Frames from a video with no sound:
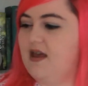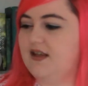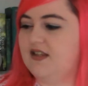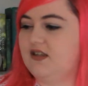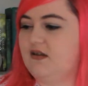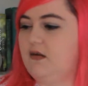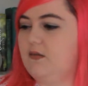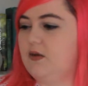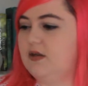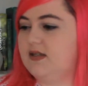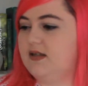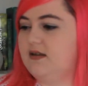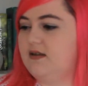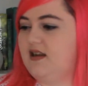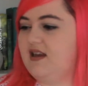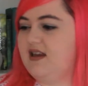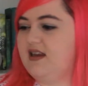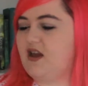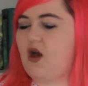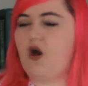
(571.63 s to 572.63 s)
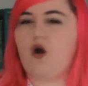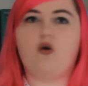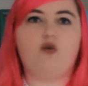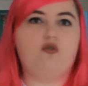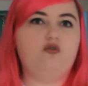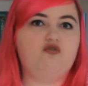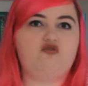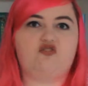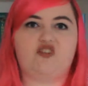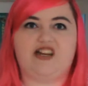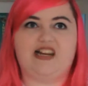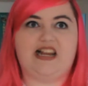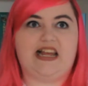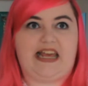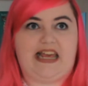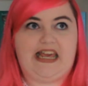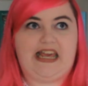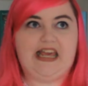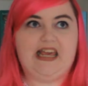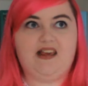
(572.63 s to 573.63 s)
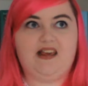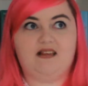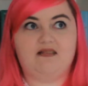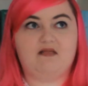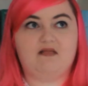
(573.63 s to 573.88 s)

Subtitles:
so I wasn't like overly